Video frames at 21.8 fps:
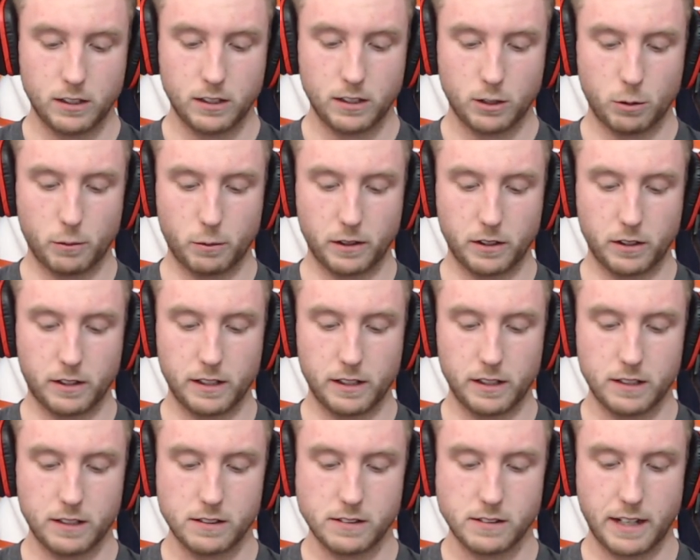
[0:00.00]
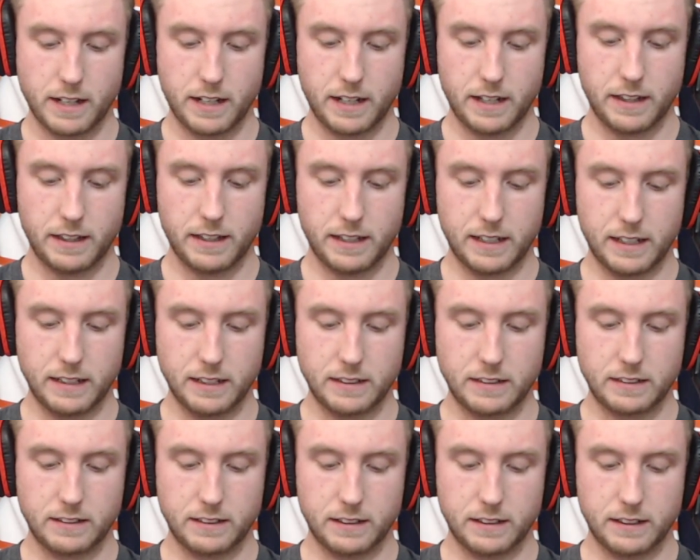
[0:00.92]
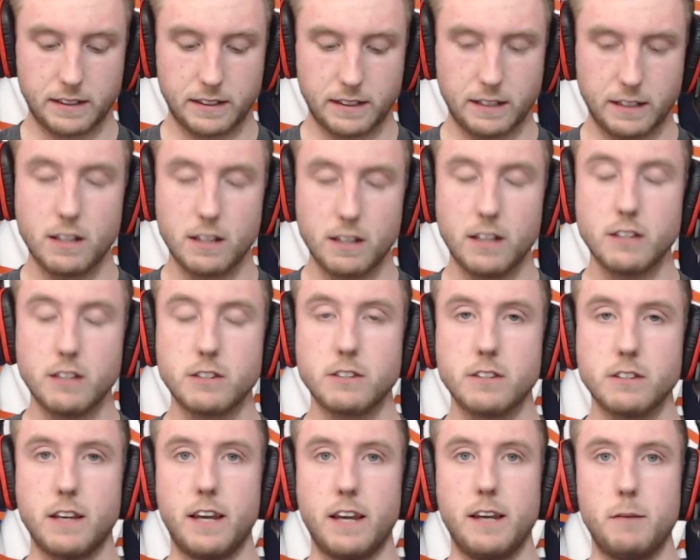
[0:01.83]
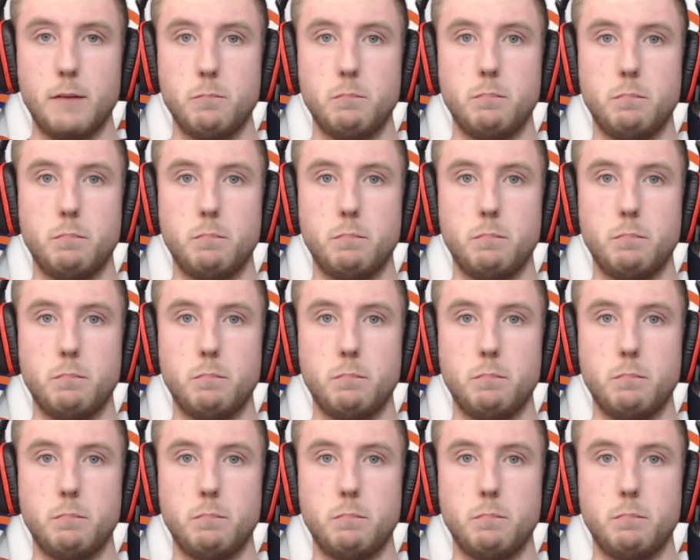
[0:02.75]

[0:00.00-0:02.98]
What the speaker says: going on to say that it's a